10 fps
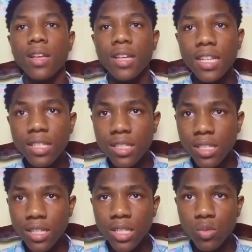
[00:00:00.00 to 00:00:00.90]
It
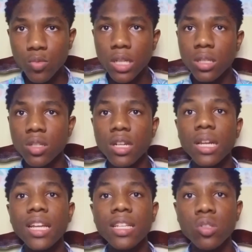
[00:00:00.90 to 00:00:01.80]
is His will to
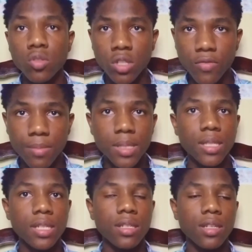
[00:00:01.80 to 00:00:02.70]
cleanse us from
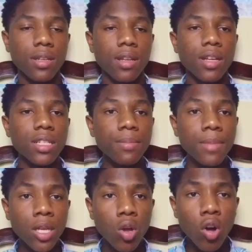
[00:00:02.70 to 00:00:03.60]
sin, to
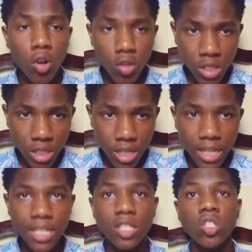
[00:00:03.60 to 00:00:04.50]
make us
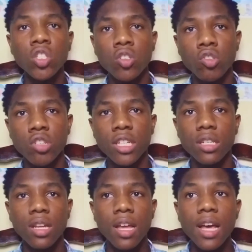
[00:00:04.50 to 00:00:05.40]
His children,
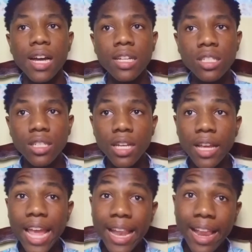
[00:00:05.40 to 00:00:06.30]
and to
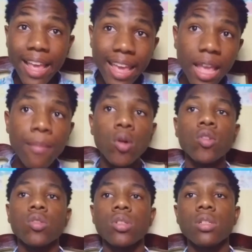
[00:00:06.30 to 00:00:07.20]
enable
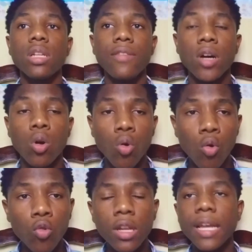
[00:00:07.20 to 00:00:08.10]
us to live a
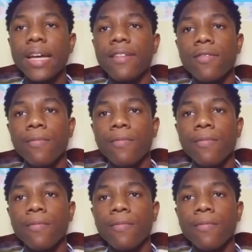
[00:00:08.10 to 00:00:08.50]
holy life.